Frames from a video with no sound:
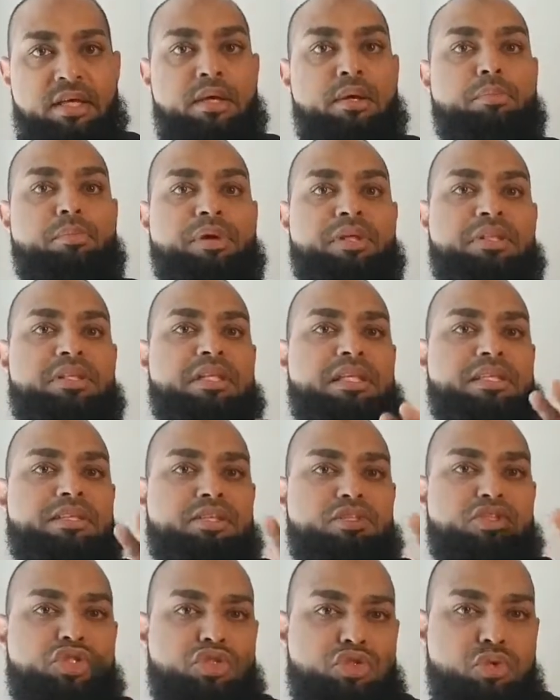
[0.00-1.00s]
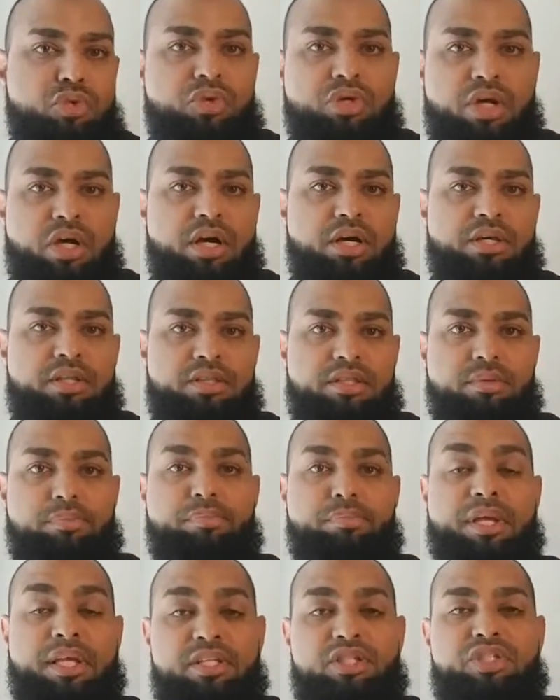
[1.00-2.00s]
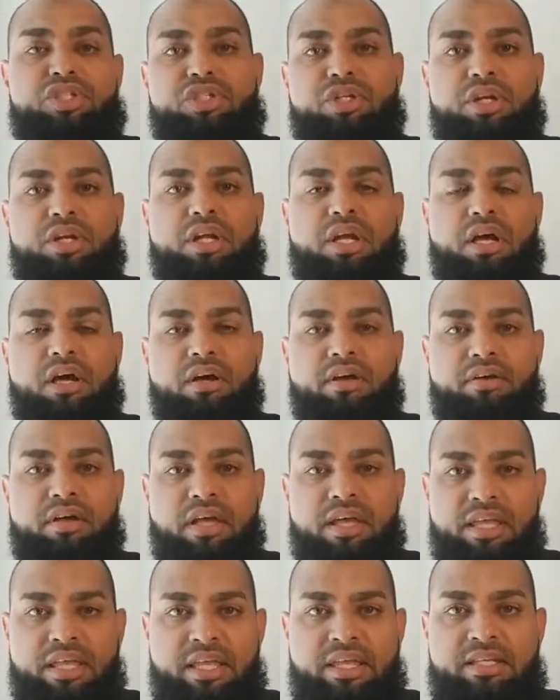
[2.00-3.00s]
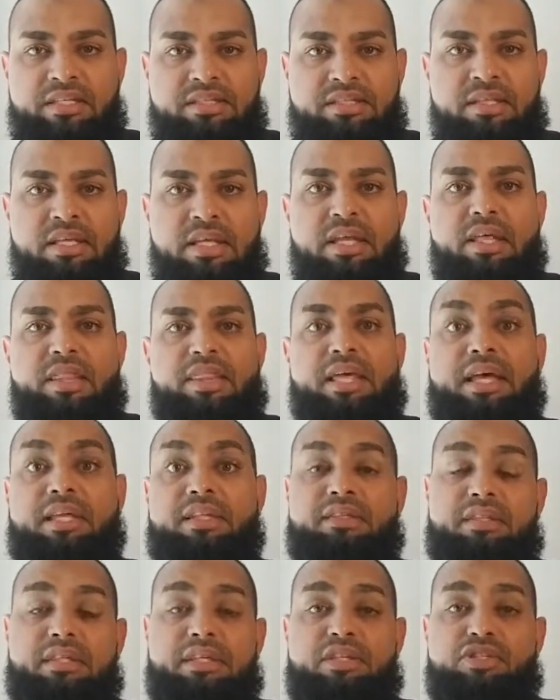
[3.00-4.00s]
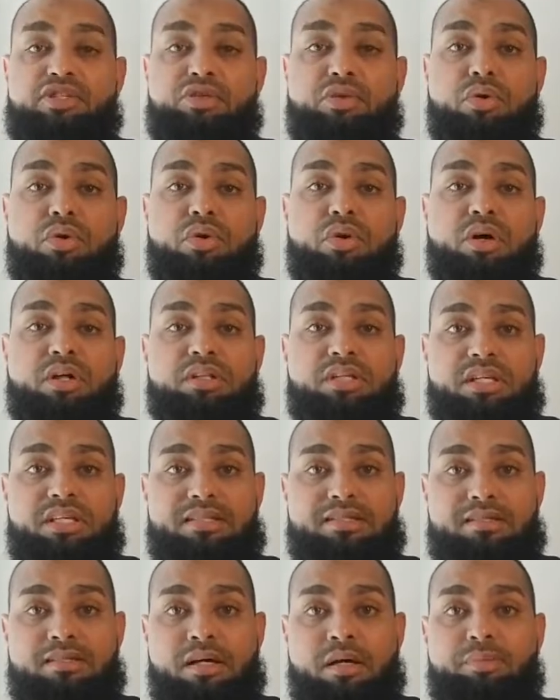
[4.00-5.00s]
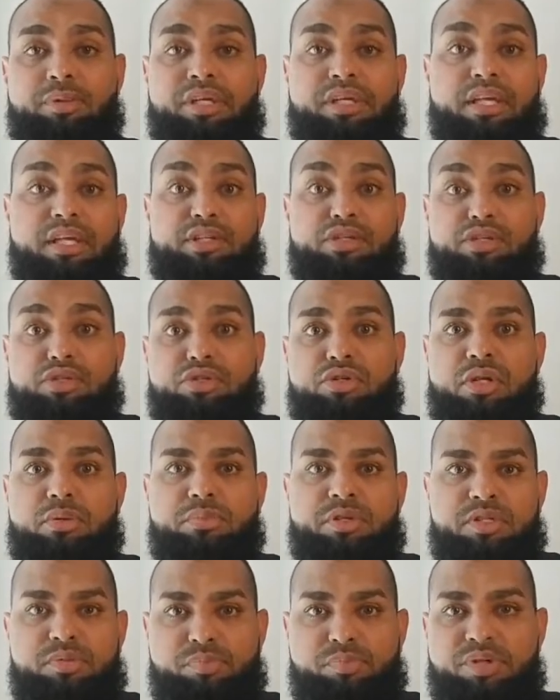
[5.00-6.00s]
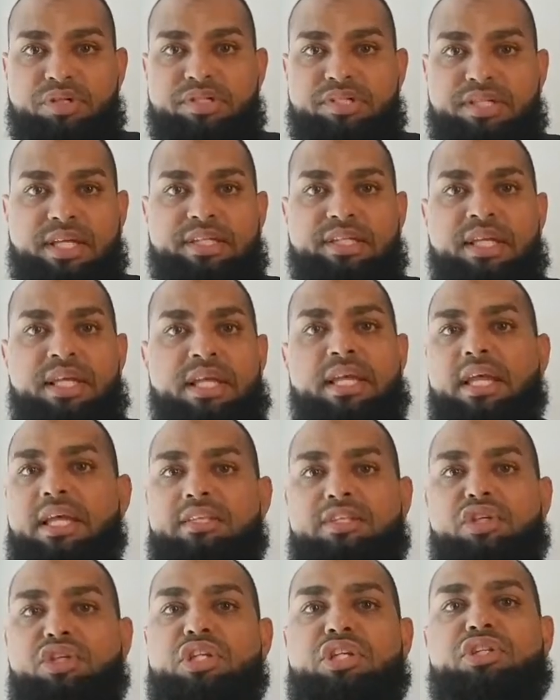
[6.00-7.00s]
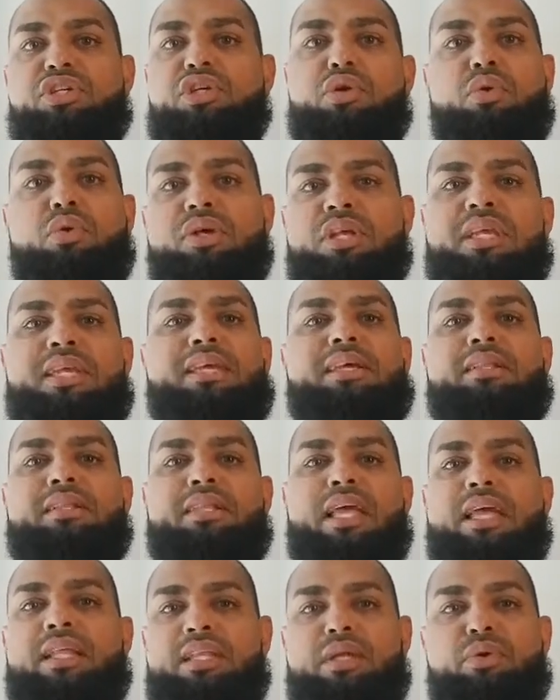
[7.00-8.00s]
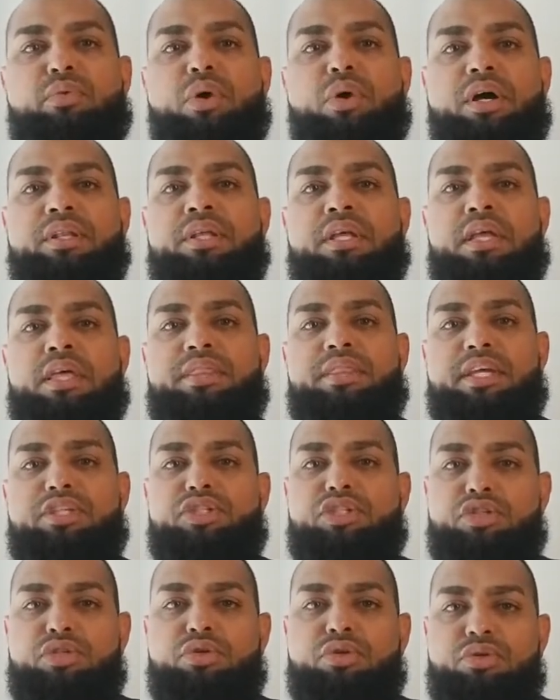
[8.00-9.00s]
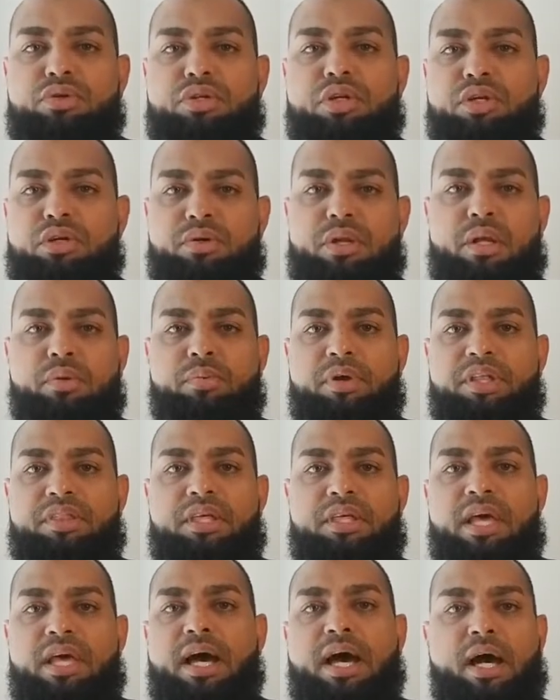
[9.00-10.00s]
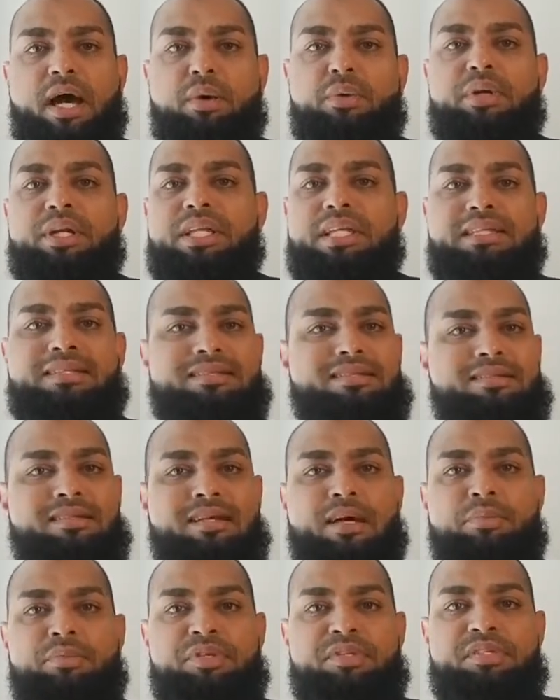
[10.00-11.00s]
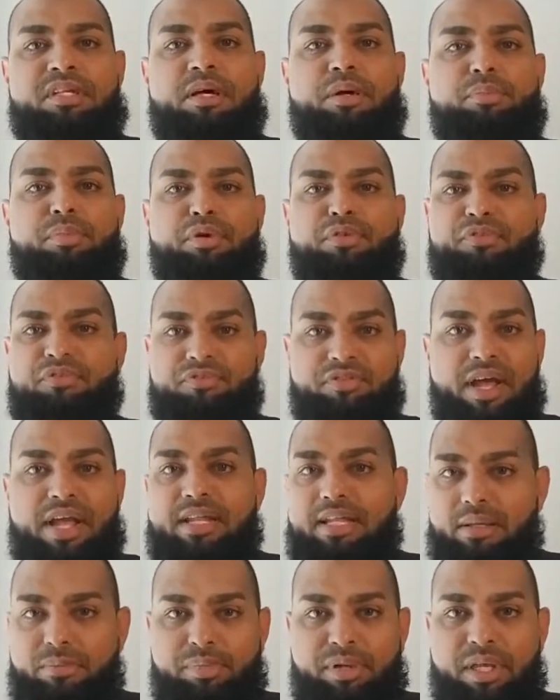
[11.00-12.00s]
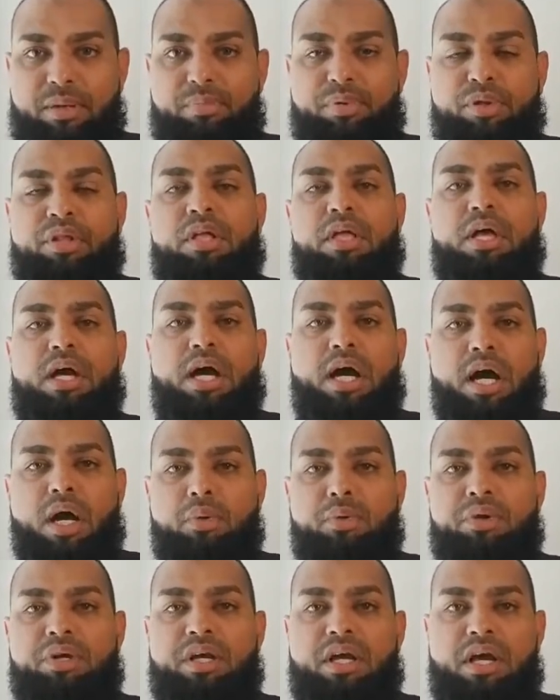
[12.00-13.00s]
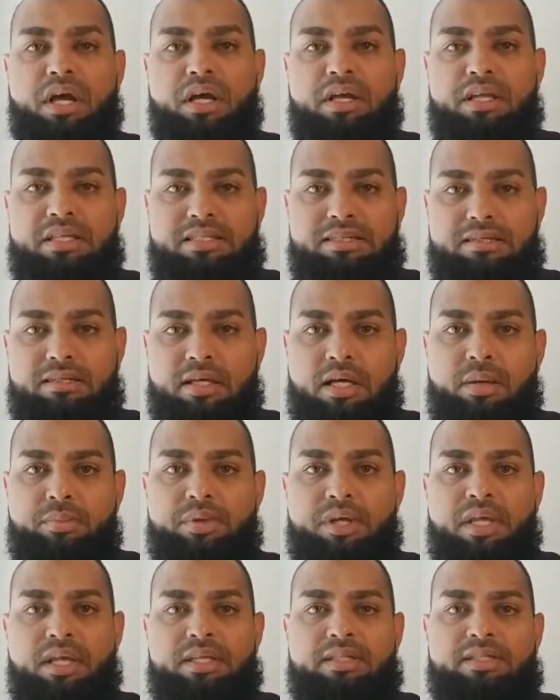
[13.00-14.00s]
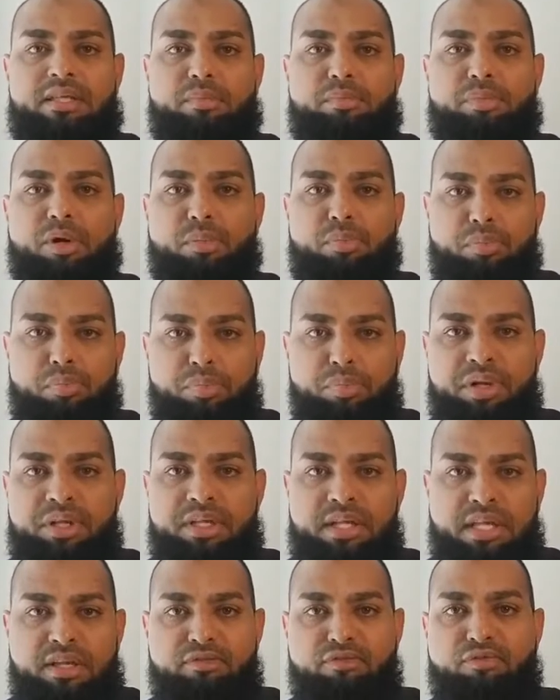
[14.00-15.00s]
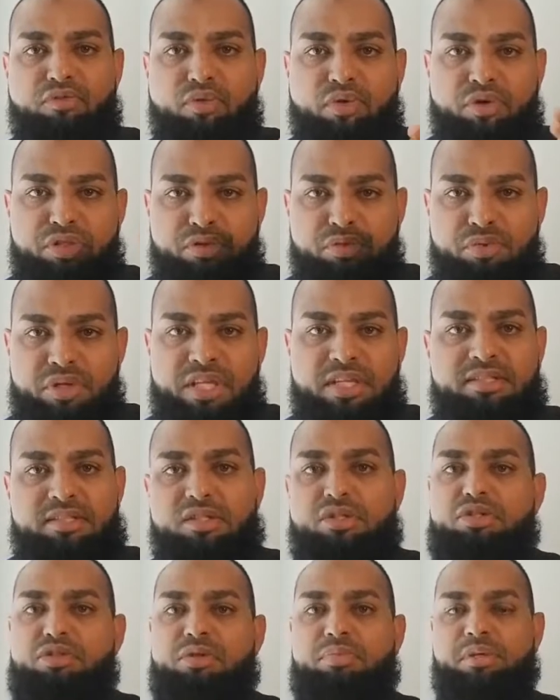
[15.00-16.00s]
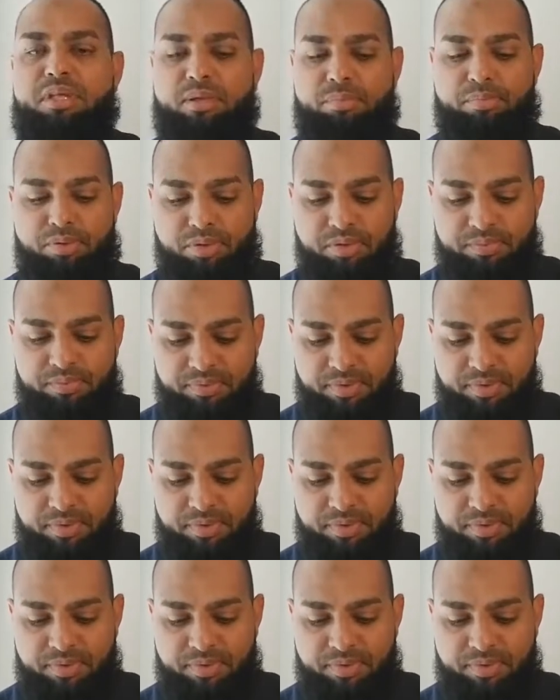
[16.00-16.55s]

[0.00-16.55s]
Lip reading: But the surah, the picture is that the so-called Islamic extremists present is you need to go kill anyone that you don't agree with. Our Islam is not about fighting people. Our Islam is about bringing forth reason to people.